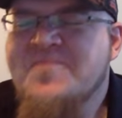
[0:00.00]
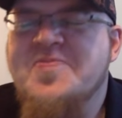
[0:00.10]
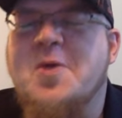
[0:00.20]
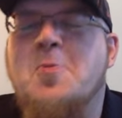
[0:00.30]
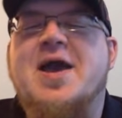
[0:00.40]

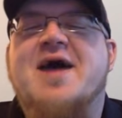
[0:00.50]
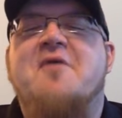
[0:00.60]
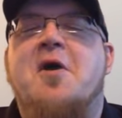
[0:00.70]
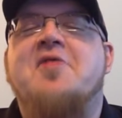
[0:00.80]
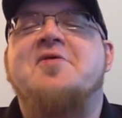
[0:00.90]
We have
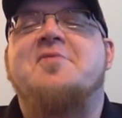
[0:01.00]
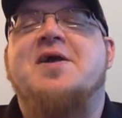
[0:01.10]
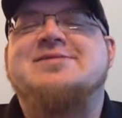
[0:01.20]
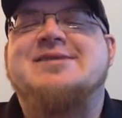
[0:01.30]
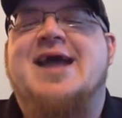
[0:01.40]
all the
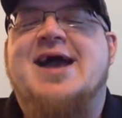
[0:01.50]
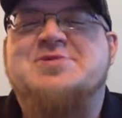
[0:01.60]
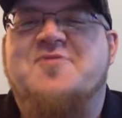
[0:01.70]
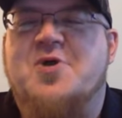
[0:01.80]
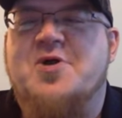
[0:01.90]
racing
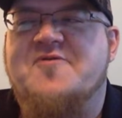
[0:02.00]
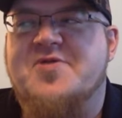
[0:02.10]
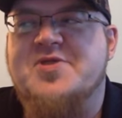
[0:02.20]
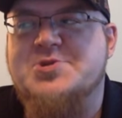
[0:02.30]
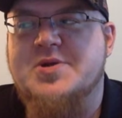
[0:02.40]
action for you
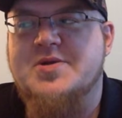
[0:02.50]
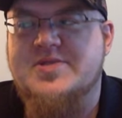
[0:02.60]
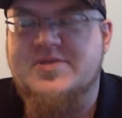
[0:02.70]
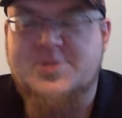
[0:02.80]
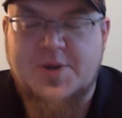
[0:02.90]
for the
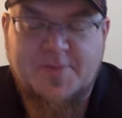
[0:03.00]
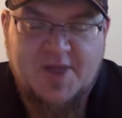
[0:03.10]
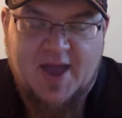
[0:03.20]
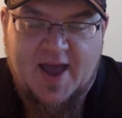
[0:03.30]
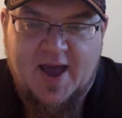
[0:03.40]

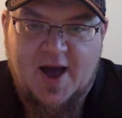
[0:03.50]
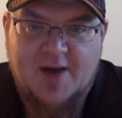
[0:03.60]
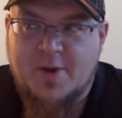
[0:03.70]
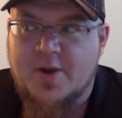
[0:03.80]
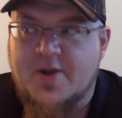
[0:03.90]
AAA
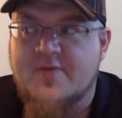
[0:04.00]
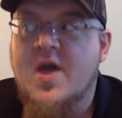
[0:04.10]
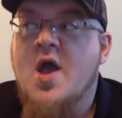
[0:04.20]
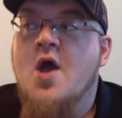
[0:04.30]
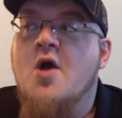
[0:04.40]
Automotive
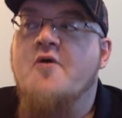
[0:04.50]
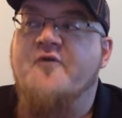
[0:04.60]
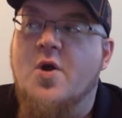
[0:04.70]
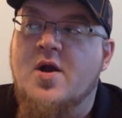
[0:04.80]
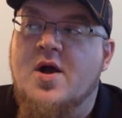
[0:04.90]

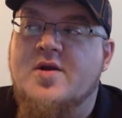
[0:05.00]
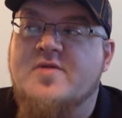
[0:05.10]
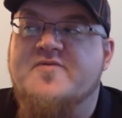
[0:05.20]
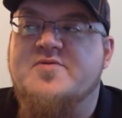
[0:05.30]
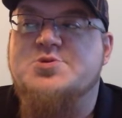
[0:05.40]

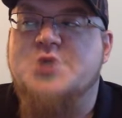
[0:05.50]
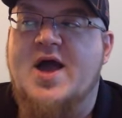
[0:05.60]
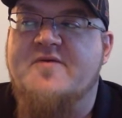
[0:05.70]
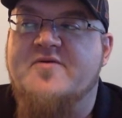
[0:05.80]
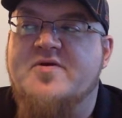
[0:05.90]
400 for
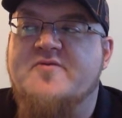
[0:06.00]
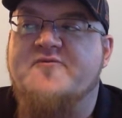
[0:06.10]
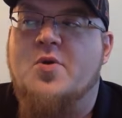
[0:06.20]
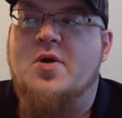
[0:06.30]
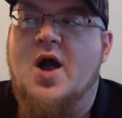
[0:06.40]
driver
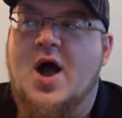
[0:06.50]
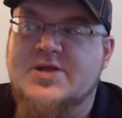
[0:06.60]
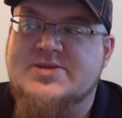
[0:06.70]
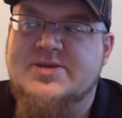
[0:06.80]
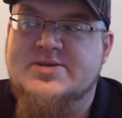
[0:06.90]
for
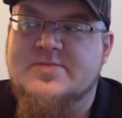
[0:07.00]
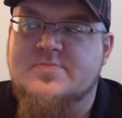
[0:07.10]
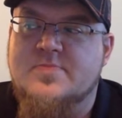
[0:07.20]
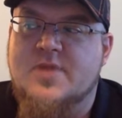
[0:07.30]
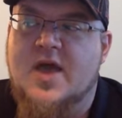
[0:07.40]
Autism
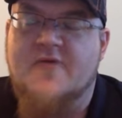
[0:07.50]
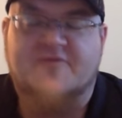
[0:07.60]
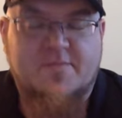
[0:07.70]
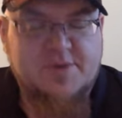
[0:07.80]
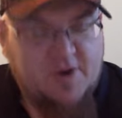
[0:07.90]

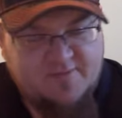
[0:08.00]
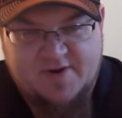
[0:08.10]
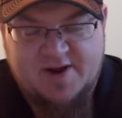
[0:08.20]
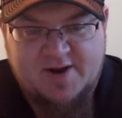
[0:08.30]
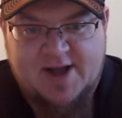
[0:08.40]
from
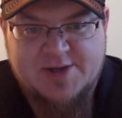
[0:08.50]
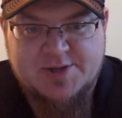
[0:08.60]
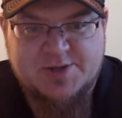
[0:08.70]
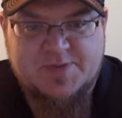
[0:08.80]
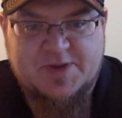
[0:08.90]
Dover
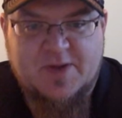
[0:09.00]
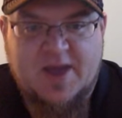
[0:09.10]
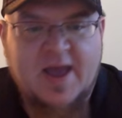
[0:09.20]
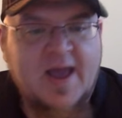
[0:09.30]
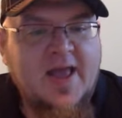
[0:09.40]
International Speedway.
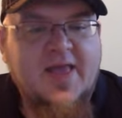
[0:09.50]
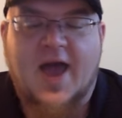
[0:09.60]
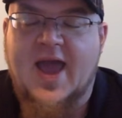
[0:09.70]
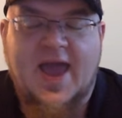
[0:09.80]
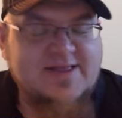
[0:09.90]

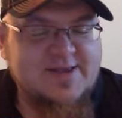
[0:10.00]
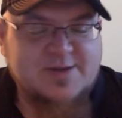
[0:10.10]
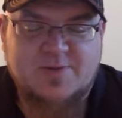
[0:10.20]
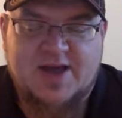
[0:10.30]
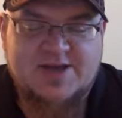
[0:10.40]
I hate
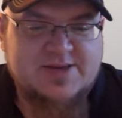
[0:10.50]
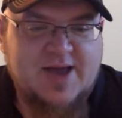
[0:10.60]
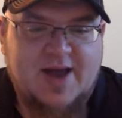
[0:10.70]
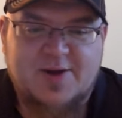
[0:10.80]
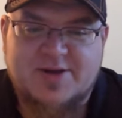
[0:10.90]
this race
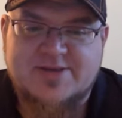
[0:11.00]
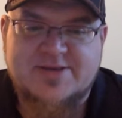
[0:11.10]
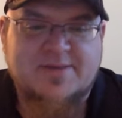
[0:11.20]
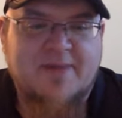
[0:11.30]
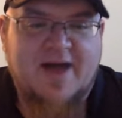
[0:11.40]
title because
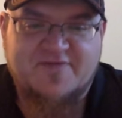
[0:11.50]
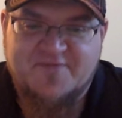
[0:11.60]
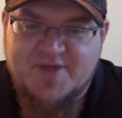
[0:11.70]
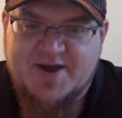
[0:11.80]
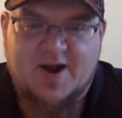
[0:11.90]
it's a
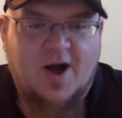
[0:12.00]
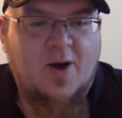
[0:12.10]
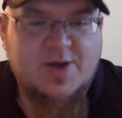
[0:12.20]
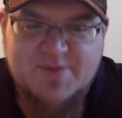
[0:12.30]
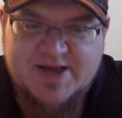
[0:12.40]
mouthful and it
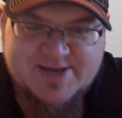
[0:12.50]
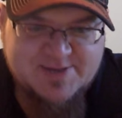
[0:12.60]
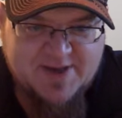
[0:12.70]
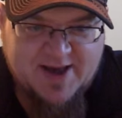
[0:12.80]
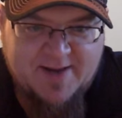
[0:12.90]
always messes
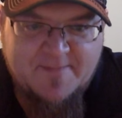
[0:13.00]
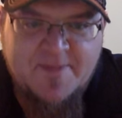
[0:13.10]
me up.